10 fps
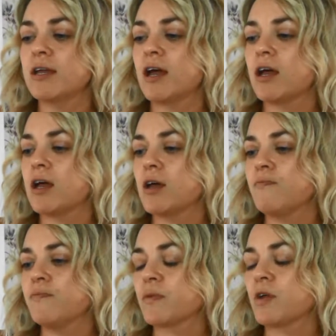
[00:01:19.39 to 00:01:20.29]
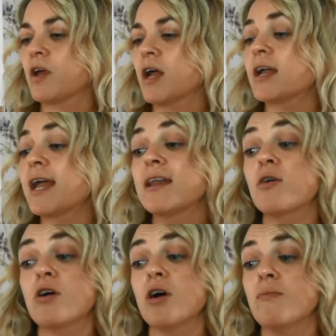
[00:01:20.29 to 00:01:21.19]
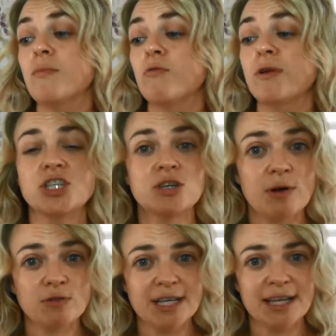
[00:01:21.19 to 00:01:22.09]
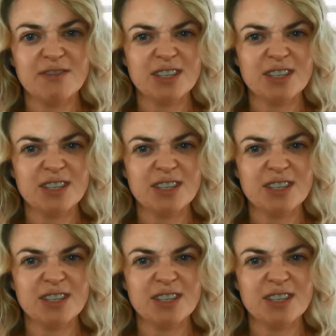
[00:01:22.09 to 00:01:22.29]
again, Lancome Renju Multi-Lift.